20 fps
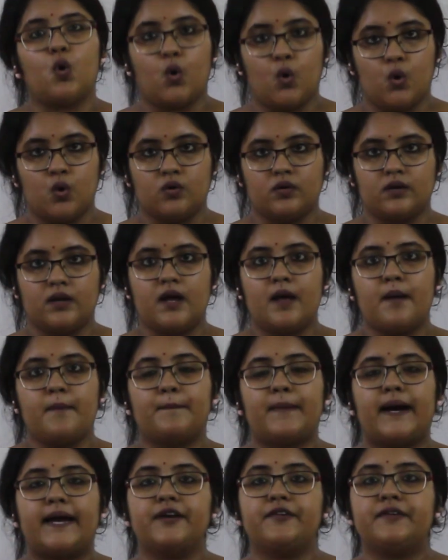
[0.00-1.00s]
own
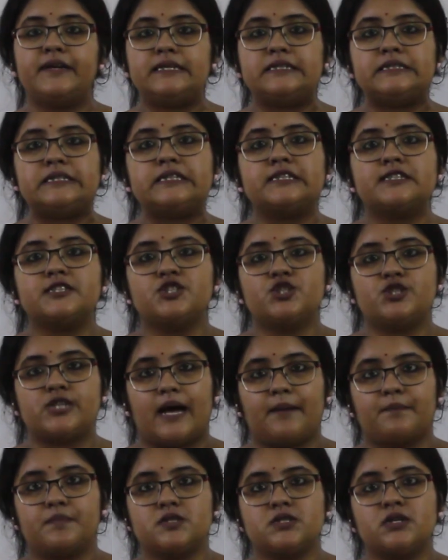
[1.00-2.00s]
by reading the
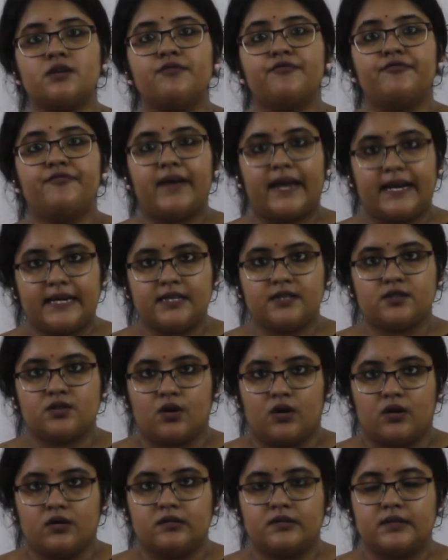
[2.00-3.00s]
chapter very
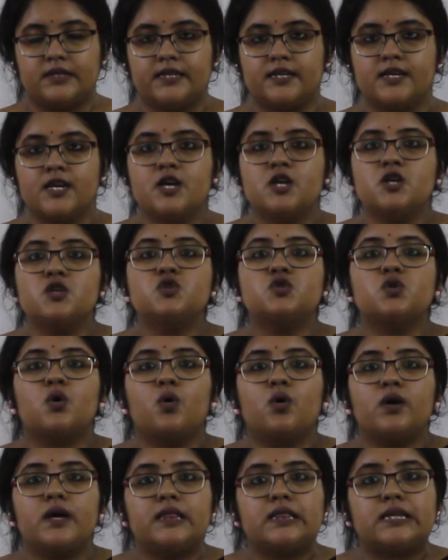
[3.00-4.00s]
thoroughly. So
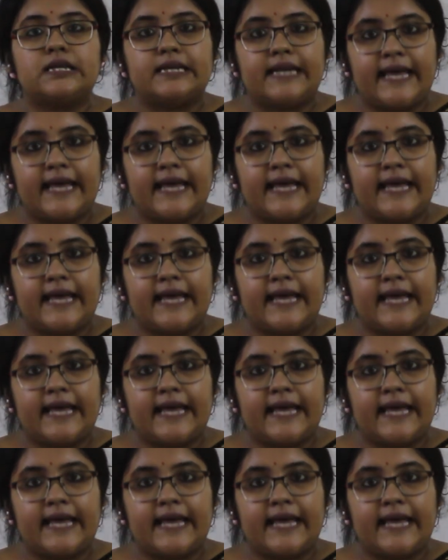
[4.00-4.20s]
in the